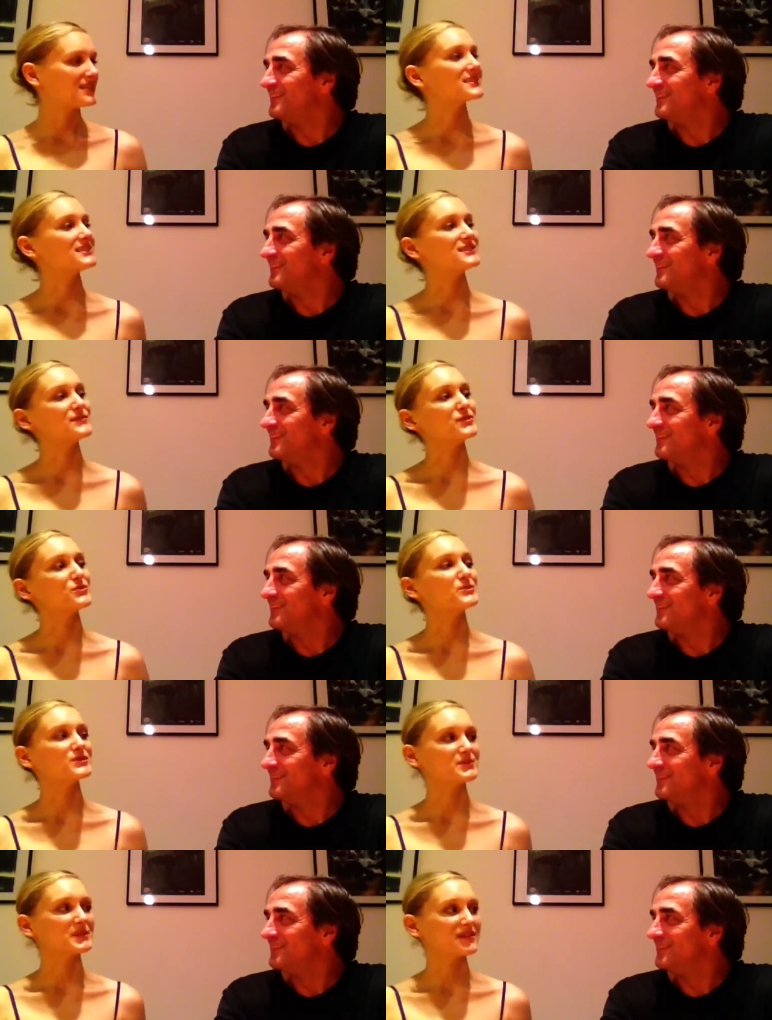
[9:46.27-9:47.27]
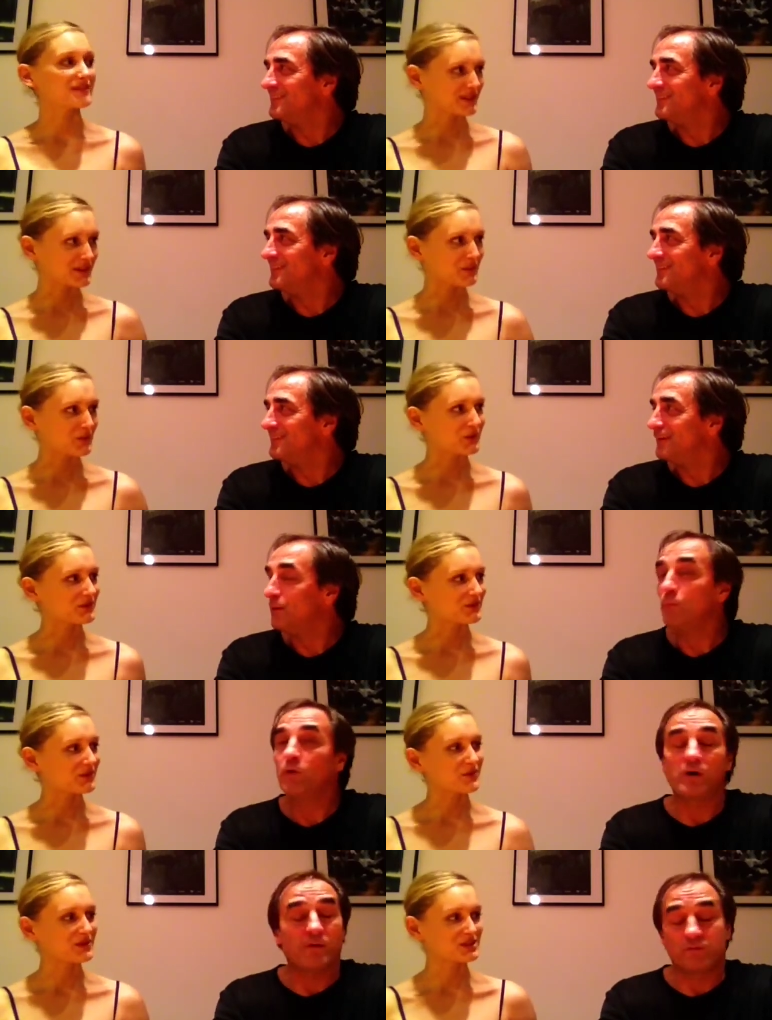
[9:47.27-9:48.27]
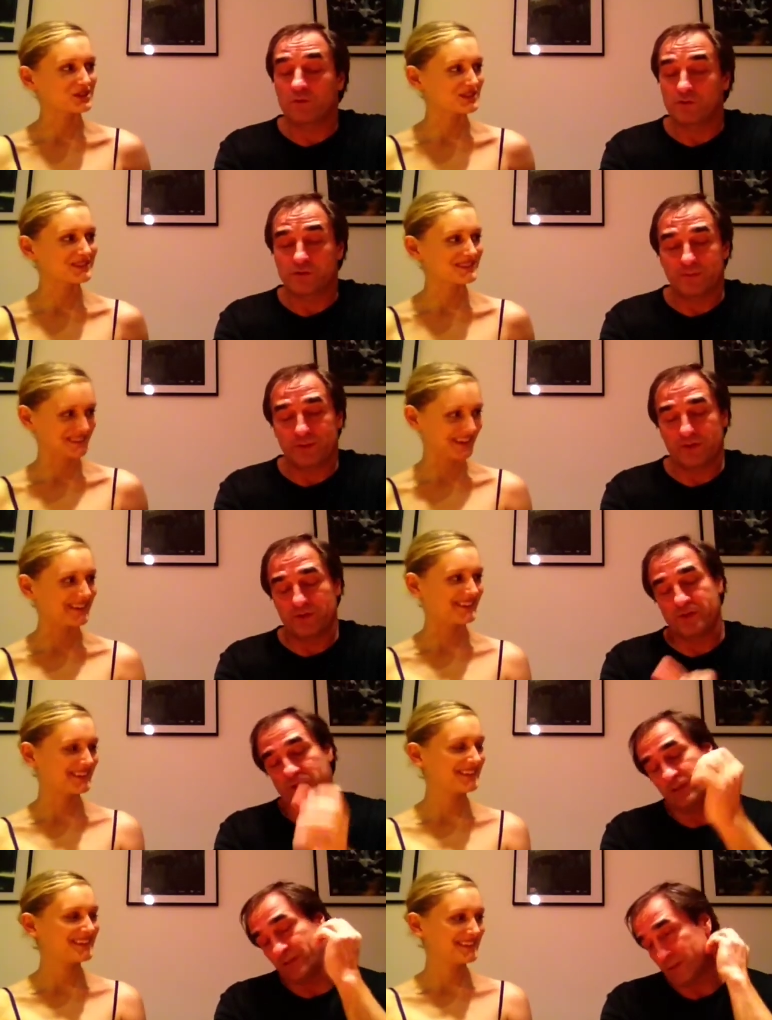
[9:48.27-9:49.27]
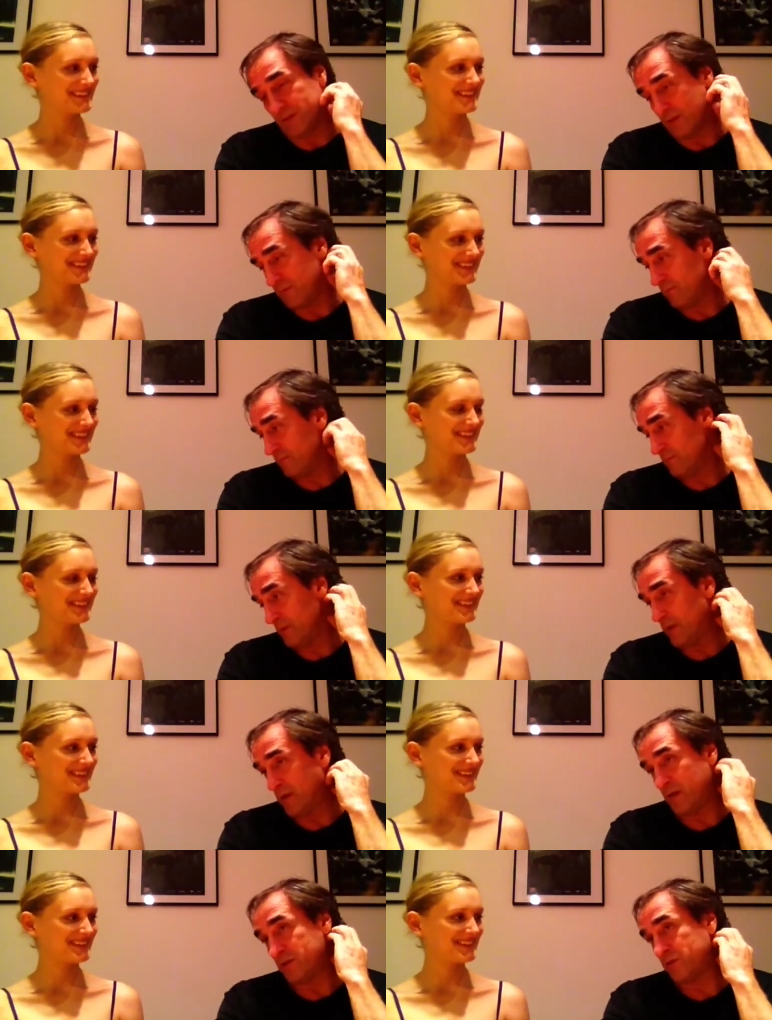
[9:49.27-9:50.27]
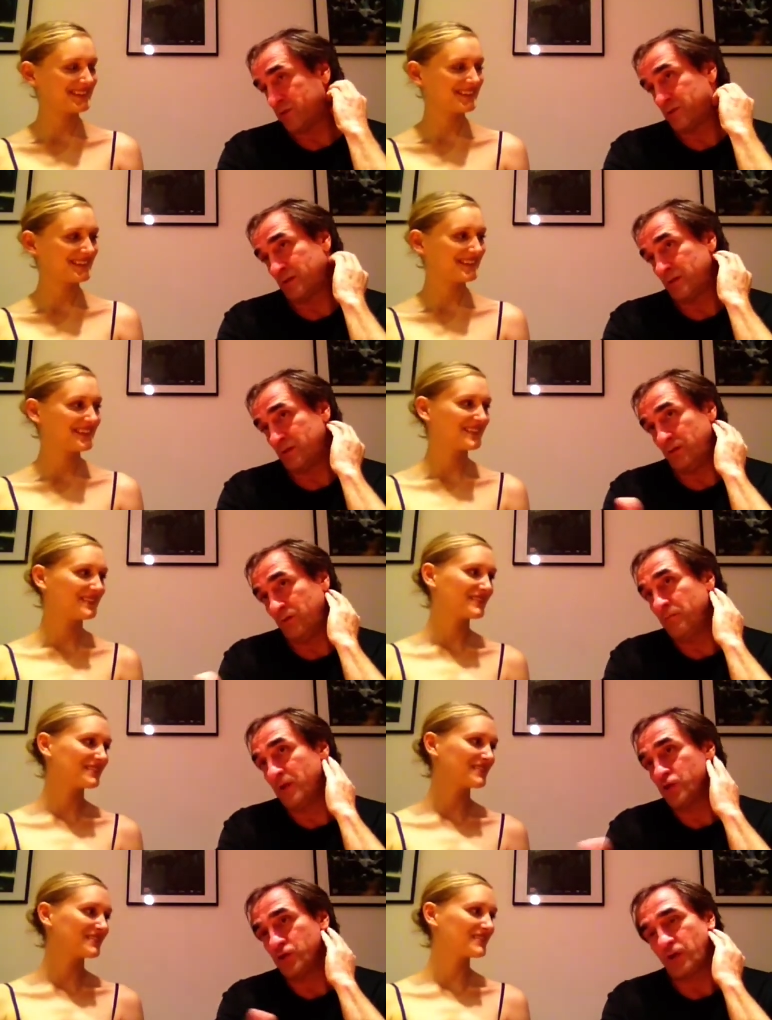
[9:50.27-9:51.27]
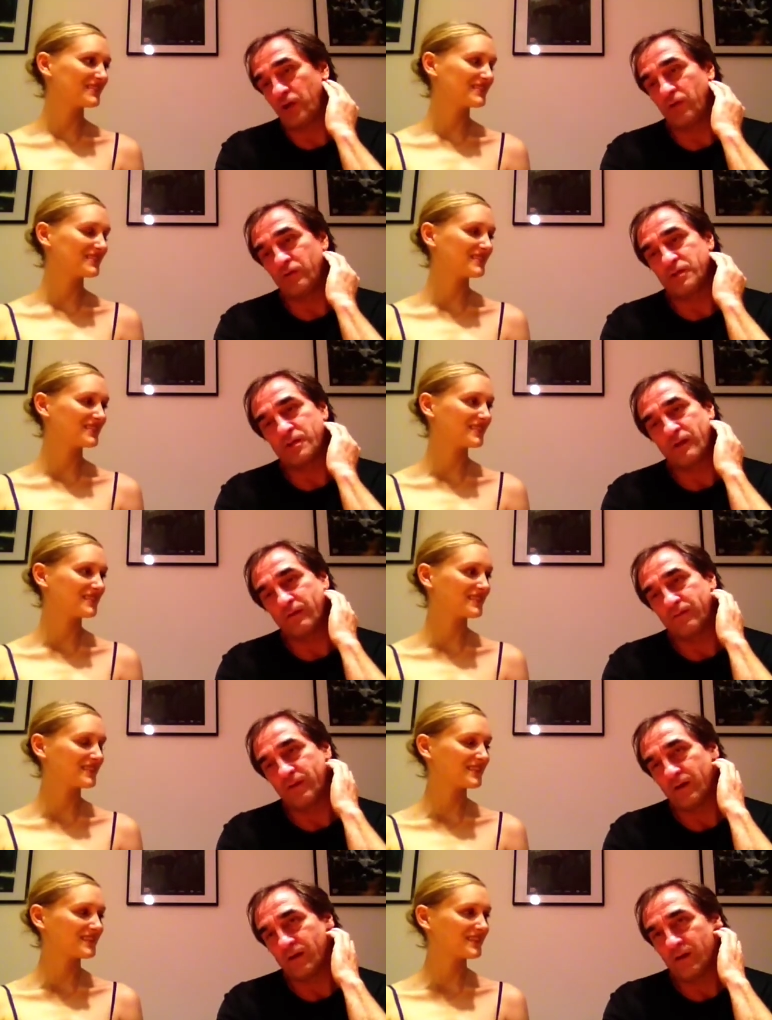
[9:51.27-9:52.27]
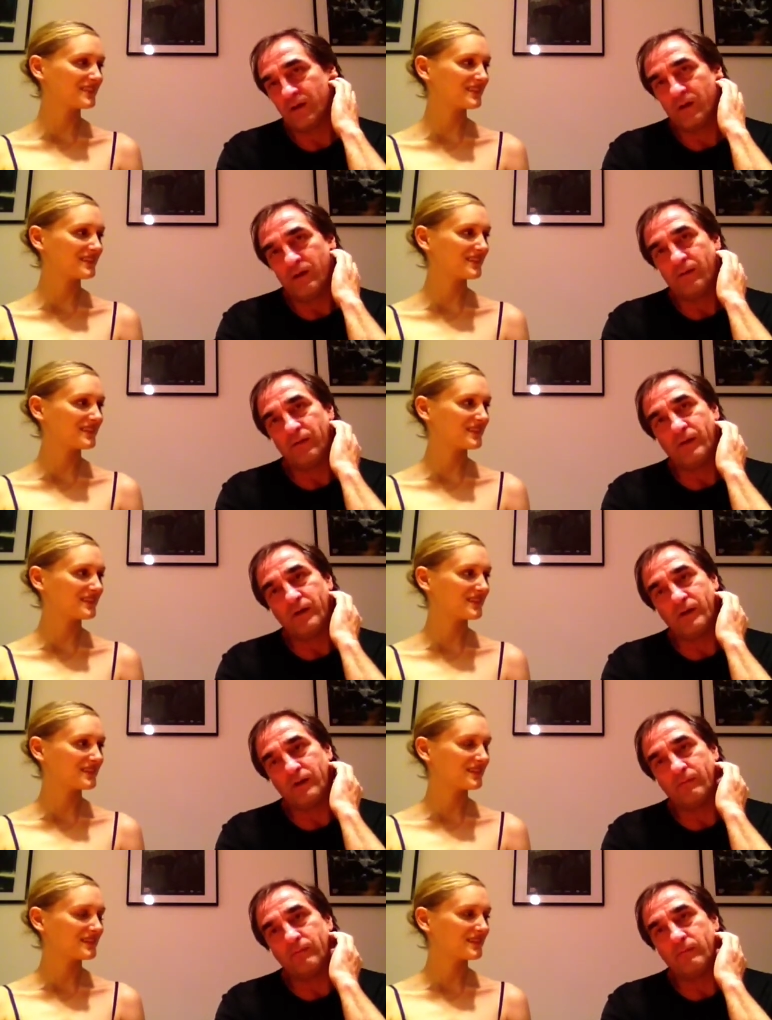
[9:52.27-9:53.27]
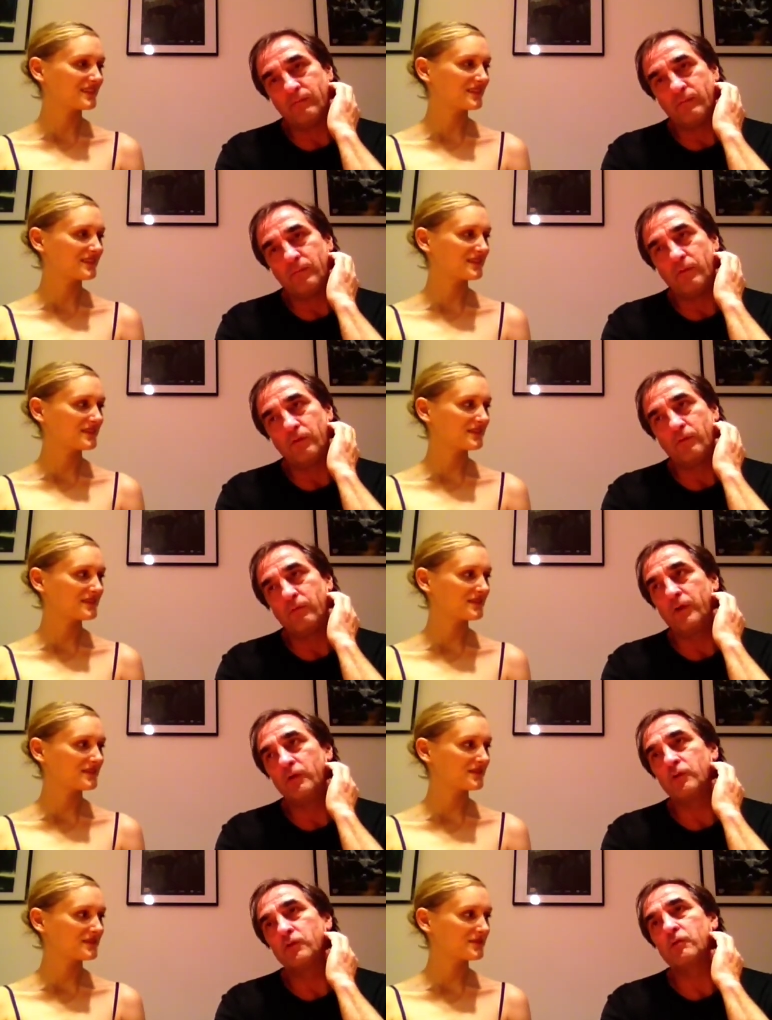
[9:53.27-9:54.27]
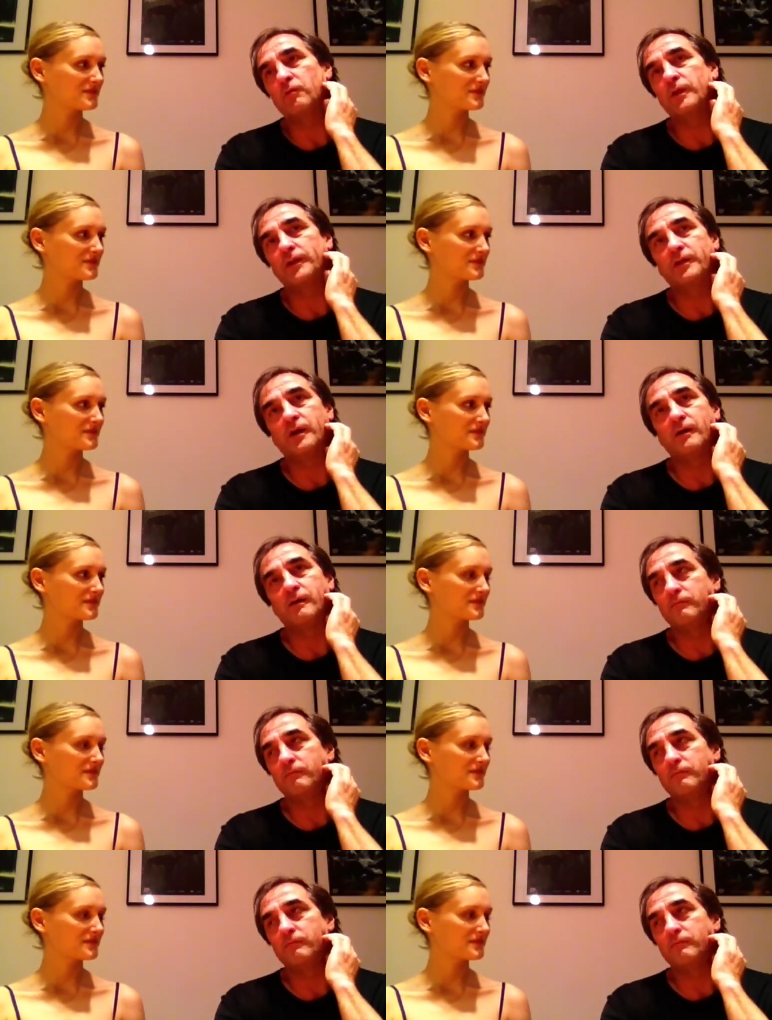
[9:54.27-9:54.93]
Speaker 1: a sense of humor as being very important. Well, of course, just, because
Speaker 2: yeah. it's um, as uh, you mentioned yourself, uh, the you, we not only the